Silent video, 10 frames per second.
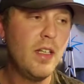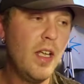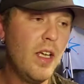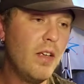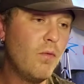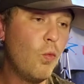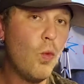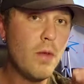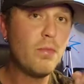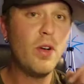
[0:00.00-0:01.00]
Uh,
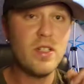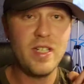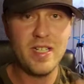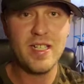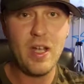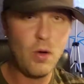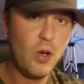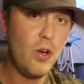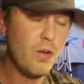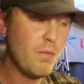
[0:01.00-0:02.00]
one person has now
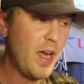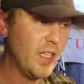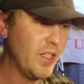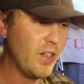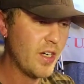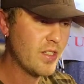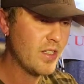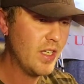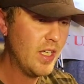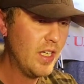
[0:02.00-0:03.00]
heard my
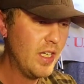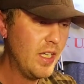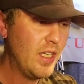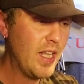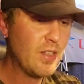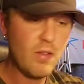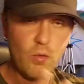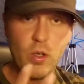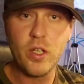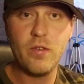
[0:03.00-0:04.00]
lyrics. That's a
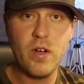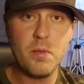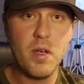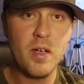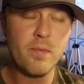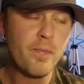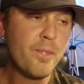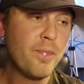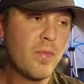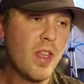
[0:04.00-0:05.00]
really good friend of mine.
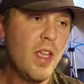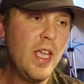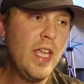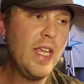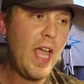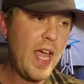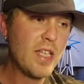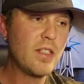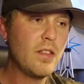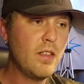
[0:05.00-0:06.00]
He
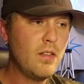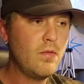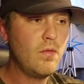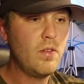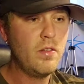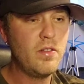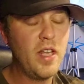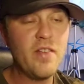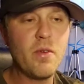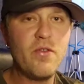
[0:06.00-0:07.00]
asked
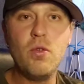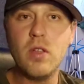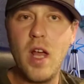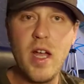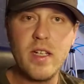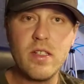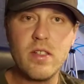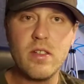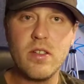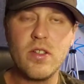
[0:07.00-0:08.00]
to give him a few
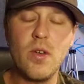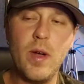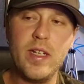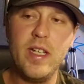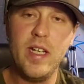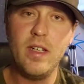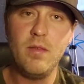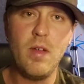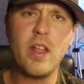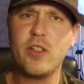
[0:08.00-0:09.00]
lines. So I
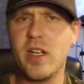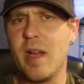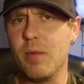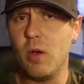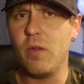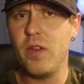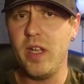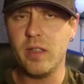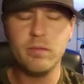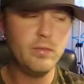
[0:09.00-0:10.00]
did. Actually, I gave him the whole
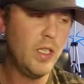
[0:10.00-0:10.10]
thing.